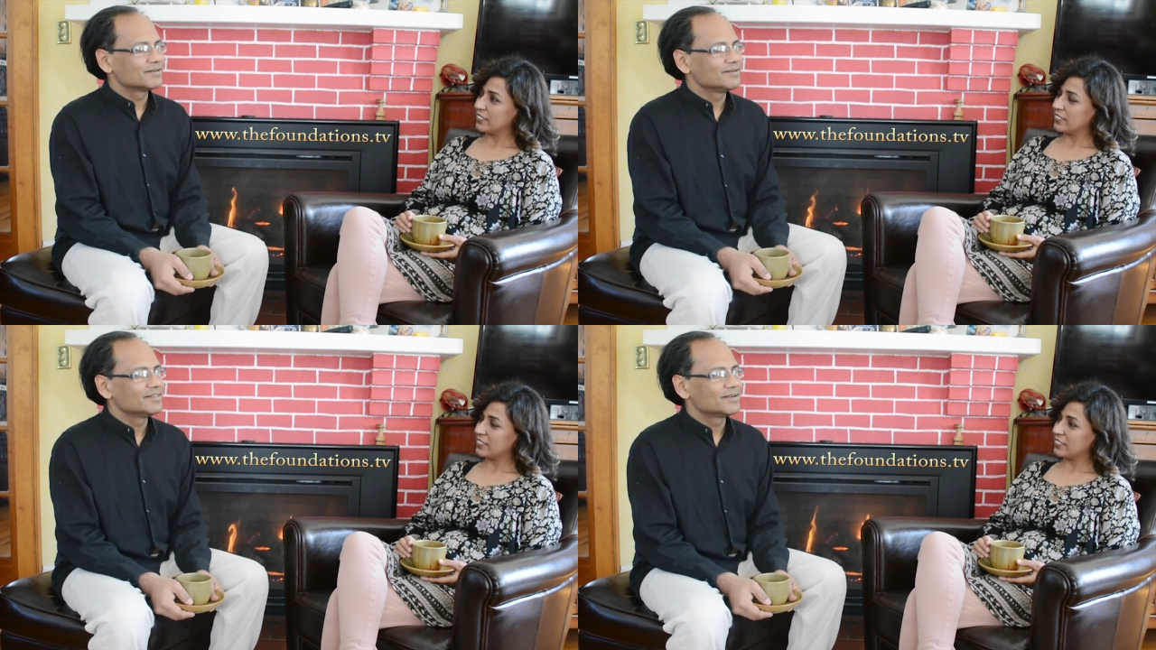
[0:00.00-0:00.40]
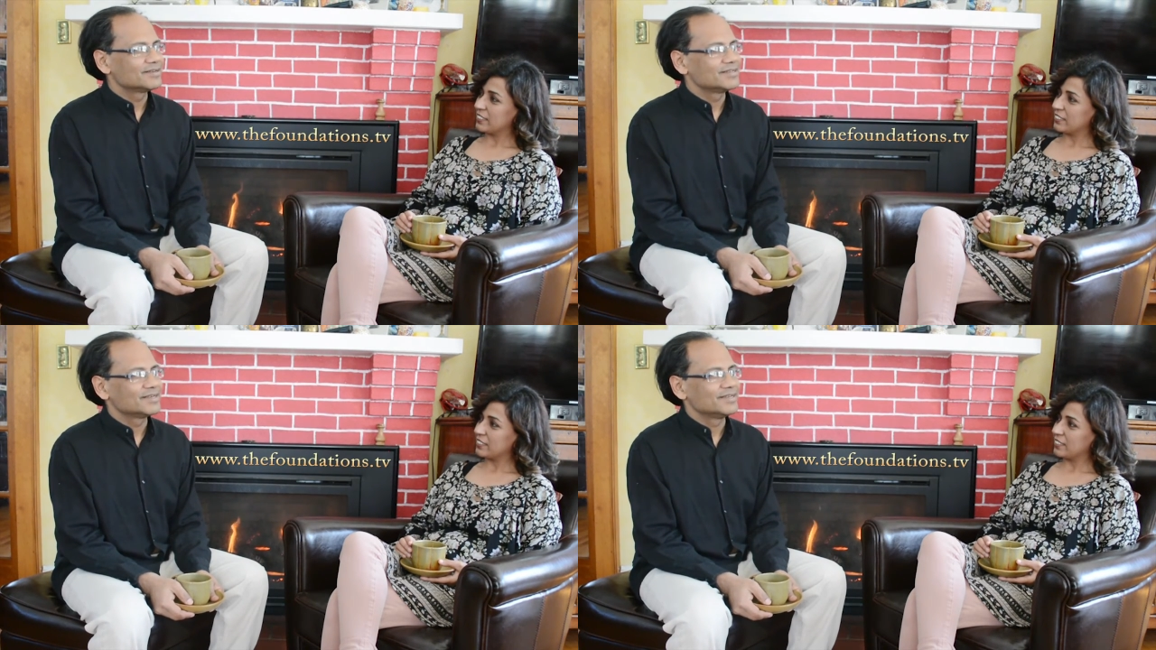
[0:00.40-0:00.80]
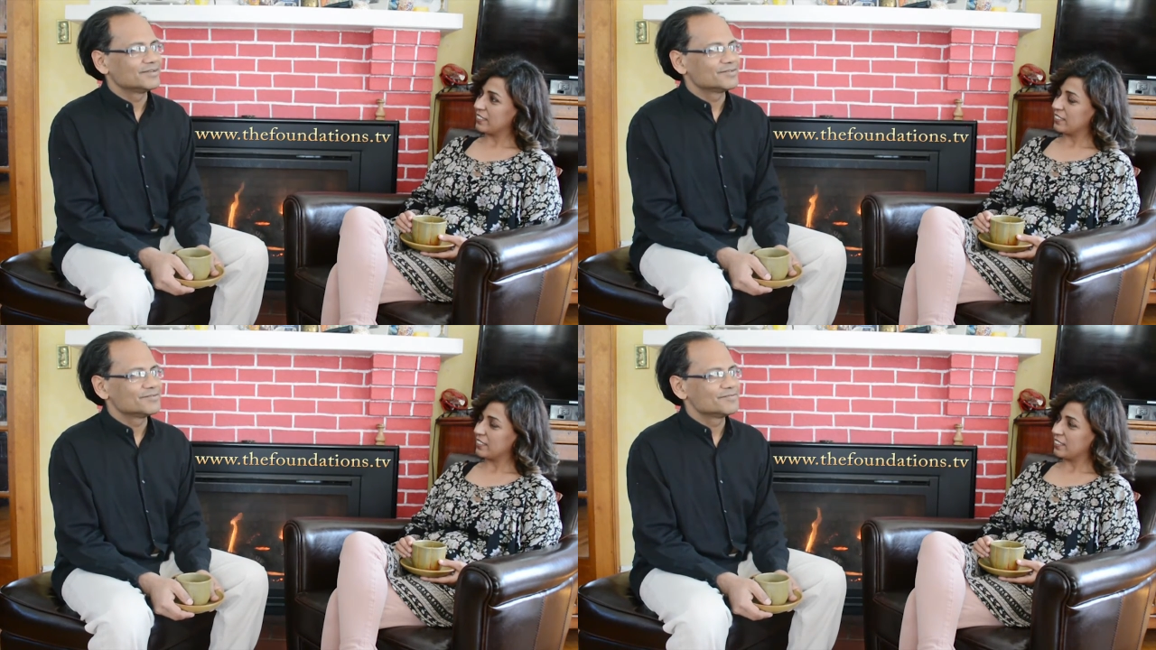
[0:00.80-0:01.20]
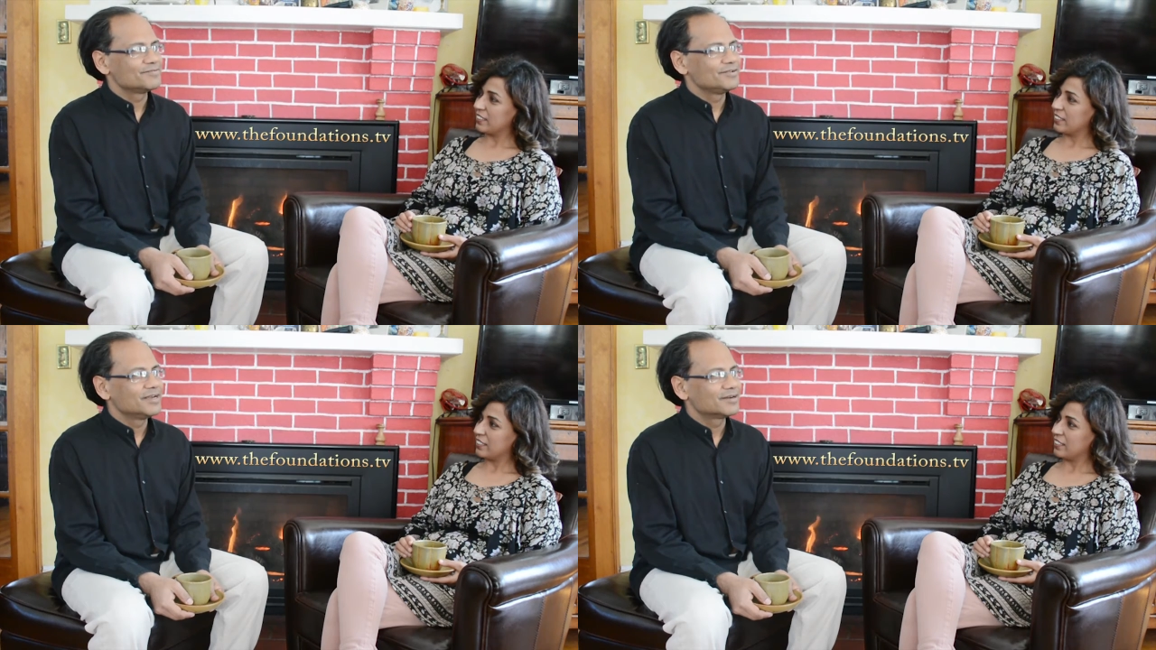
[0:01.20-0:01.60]
Speaker 1: Not only that, uh, you know,
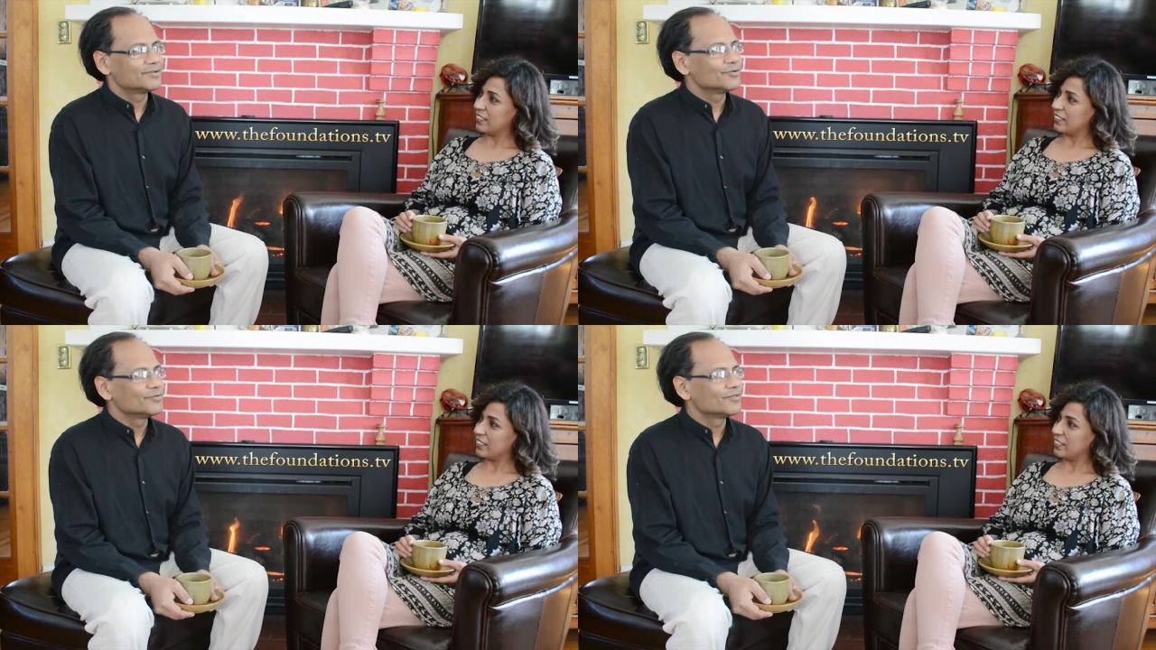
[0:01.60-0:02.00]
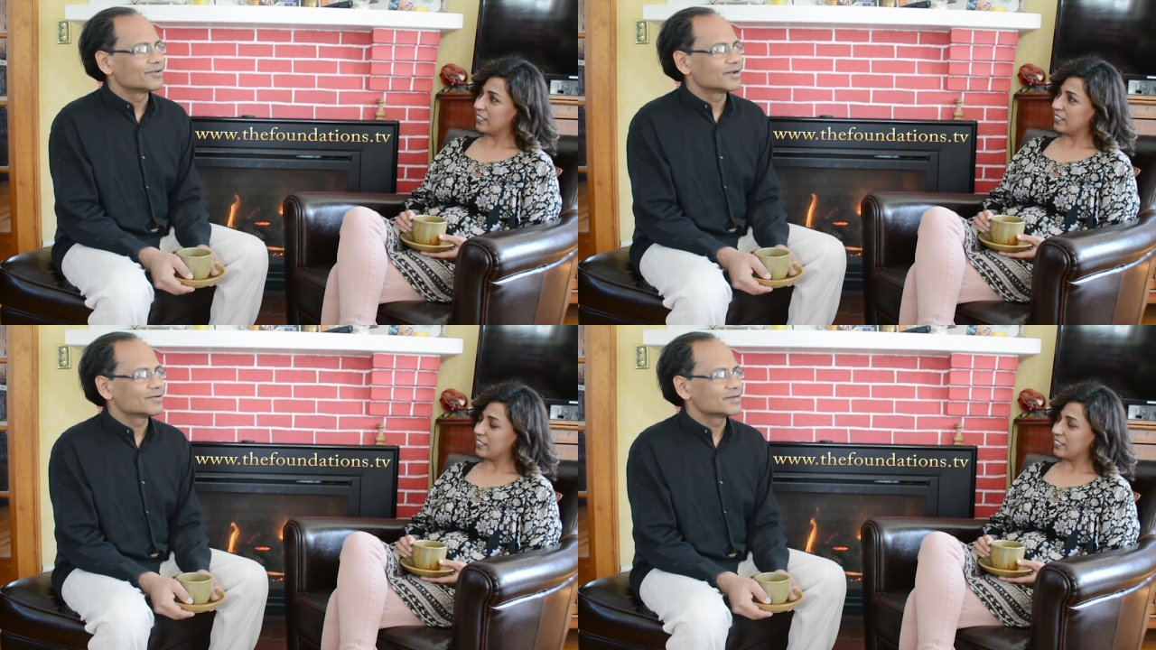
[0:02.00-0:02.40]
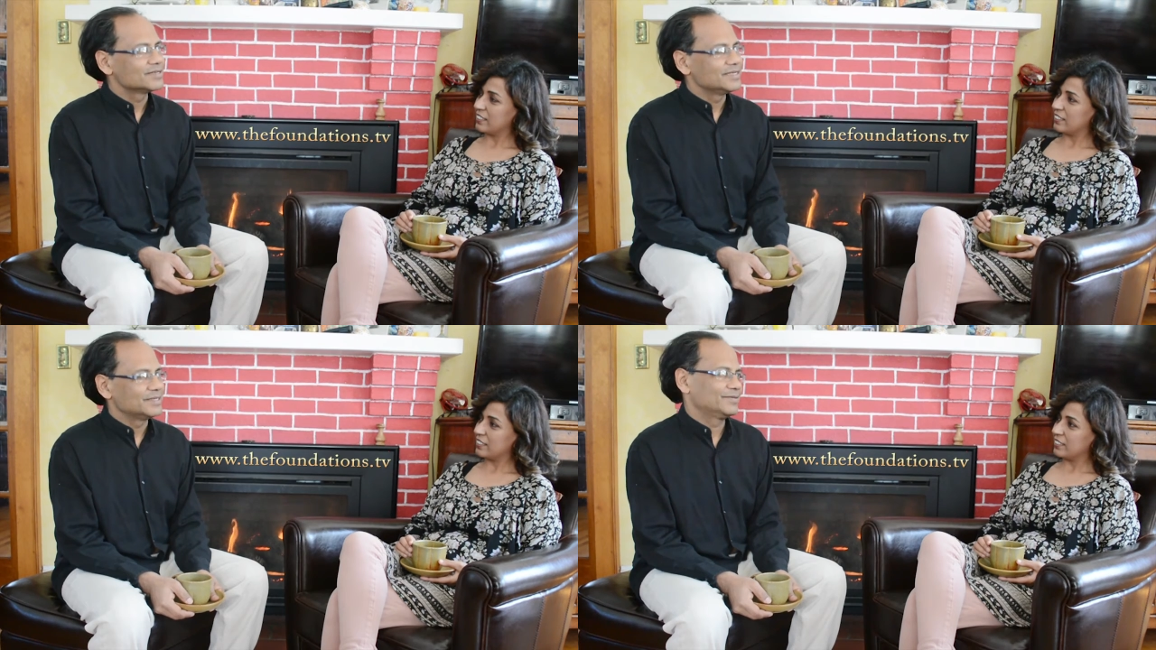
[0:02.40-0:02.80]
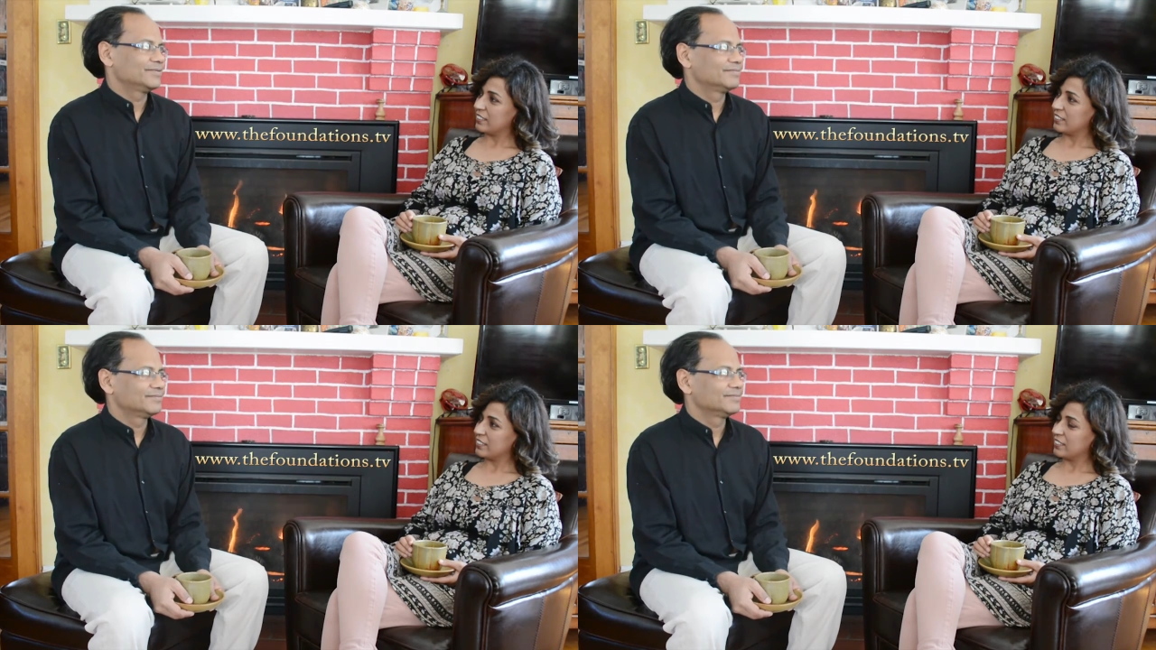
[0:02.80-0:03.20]
we are known for our, you
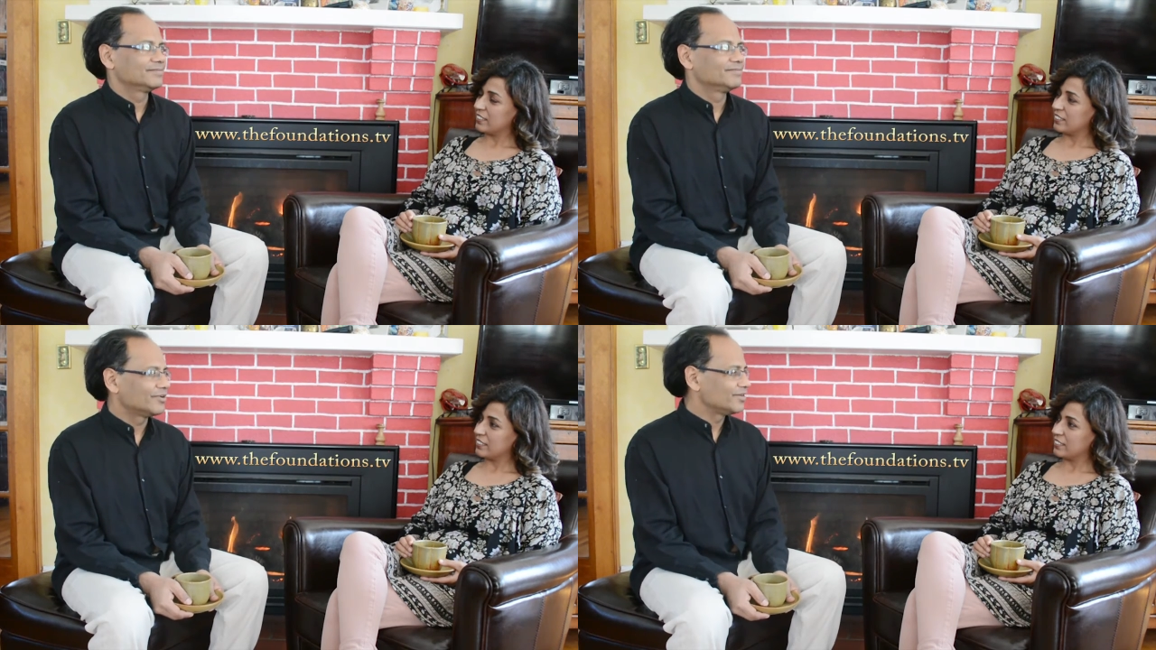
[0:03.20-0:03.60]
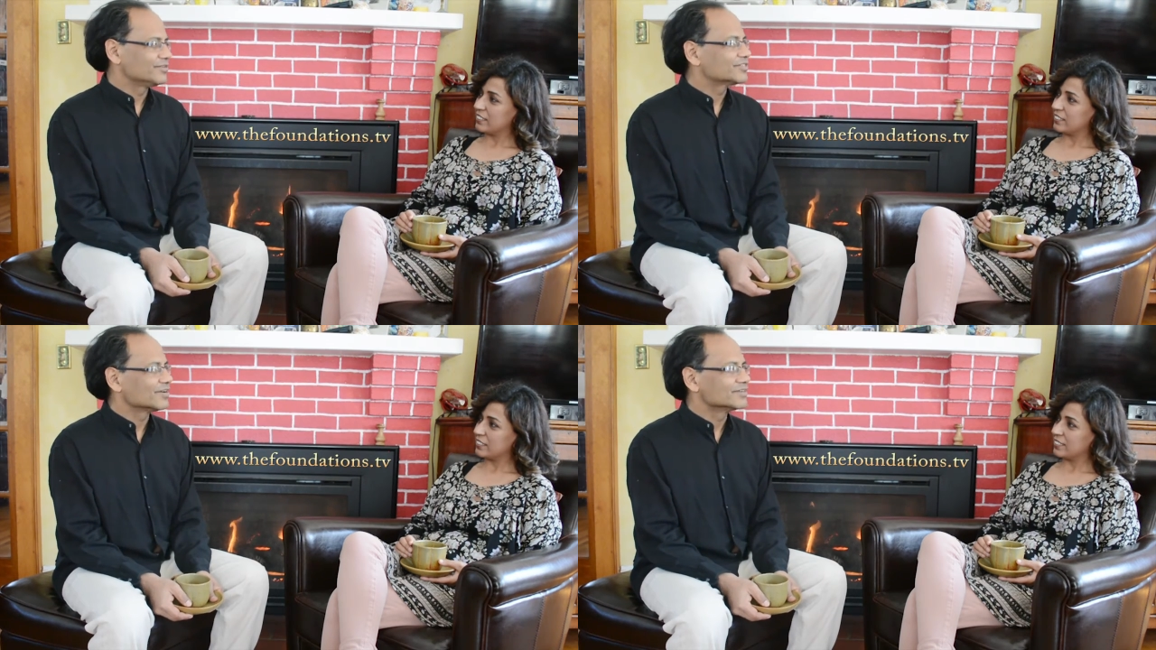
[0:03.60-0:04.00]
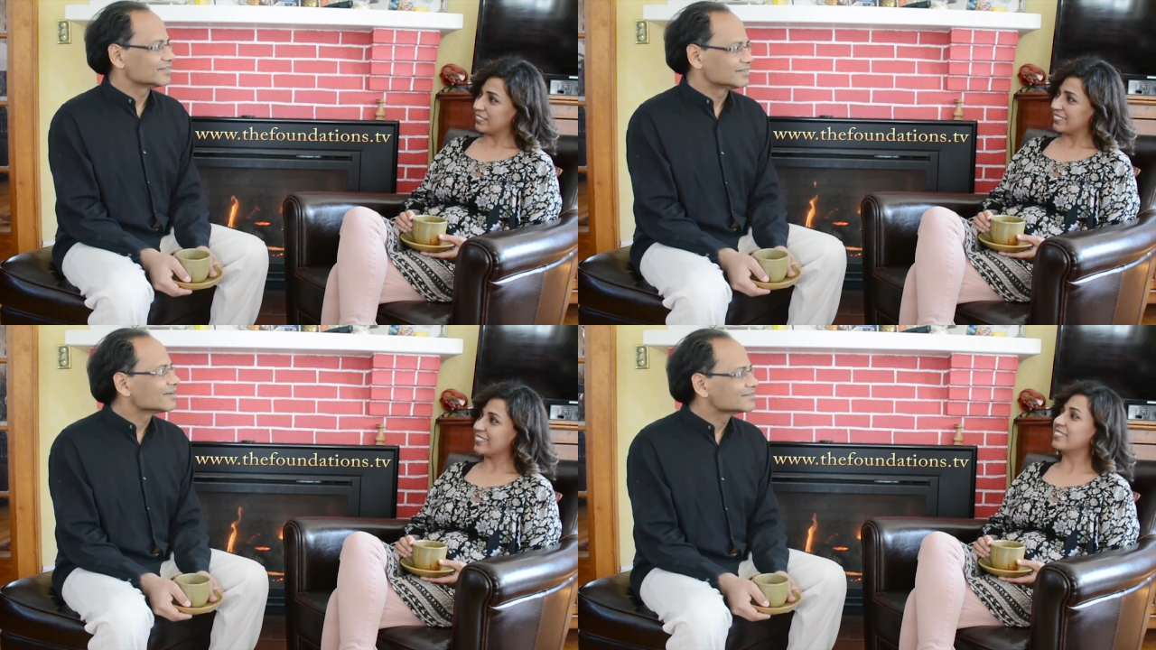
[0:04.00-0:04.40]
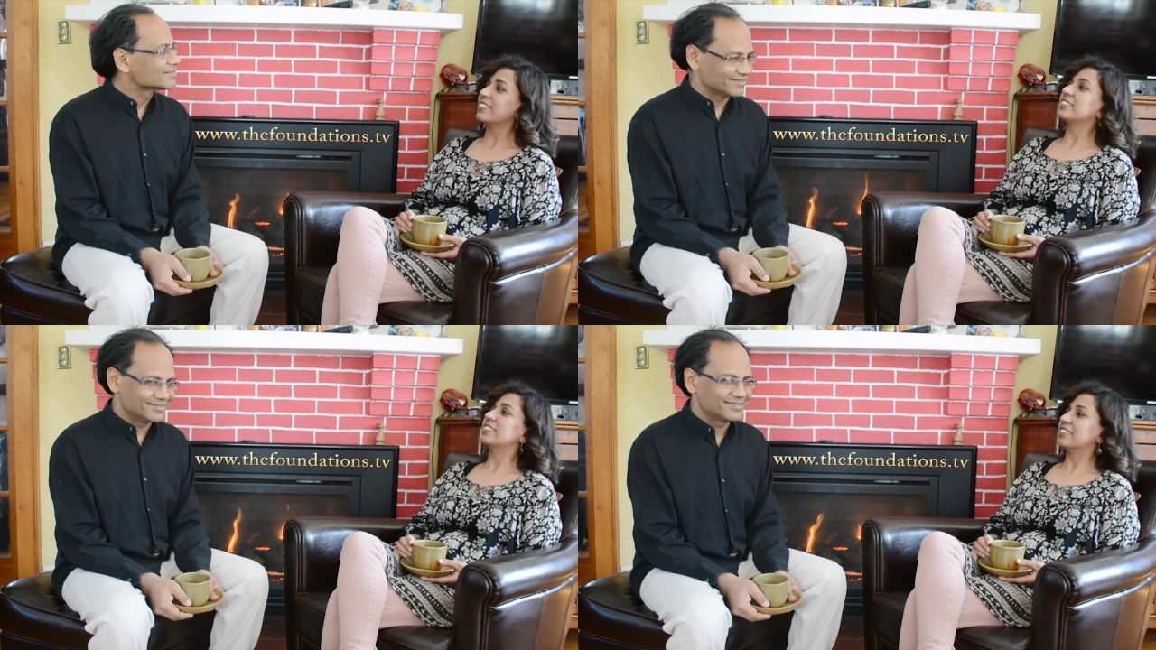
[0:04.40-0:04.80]
know, Bollywood songs and
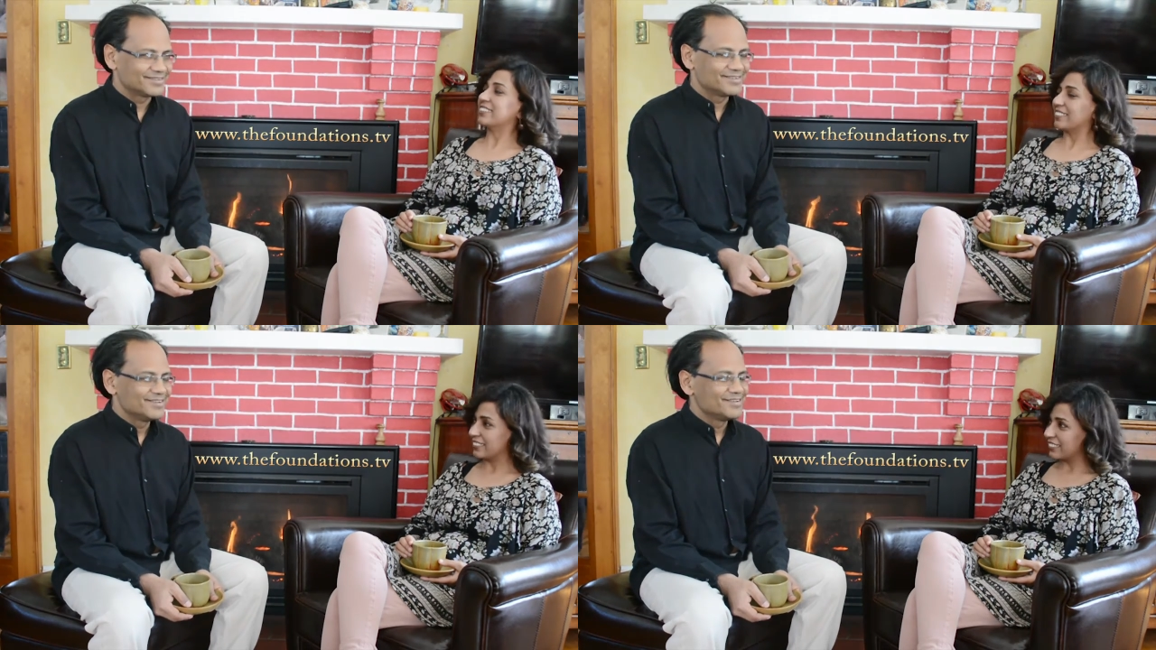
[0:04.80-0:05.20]
dances,